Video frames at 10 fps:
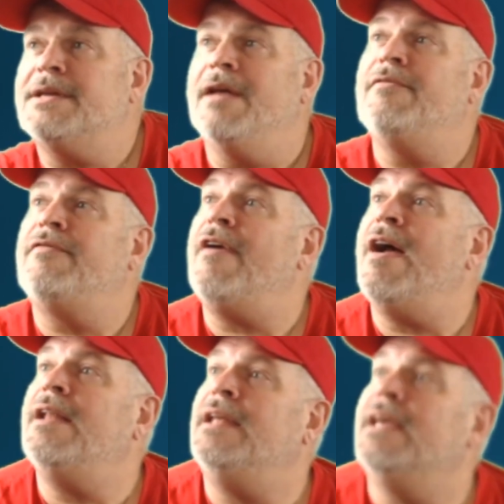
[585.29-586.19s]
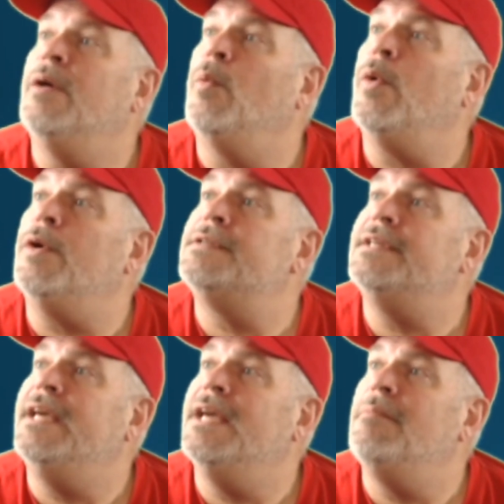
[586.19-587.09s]
And finally, it works
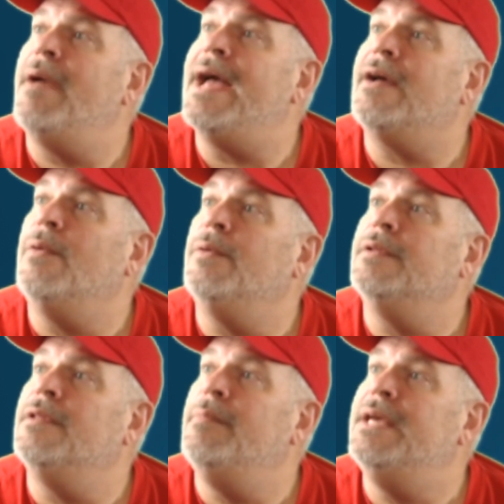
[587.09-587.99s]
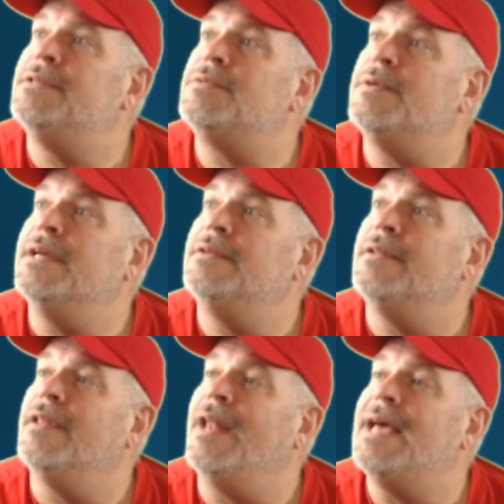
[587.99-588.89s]
again back on the B string to
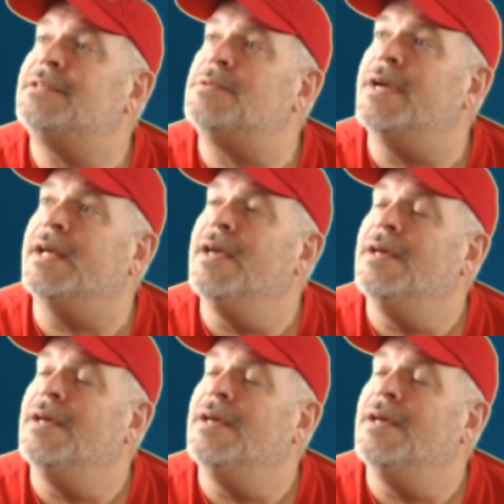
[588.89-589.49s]
the last string.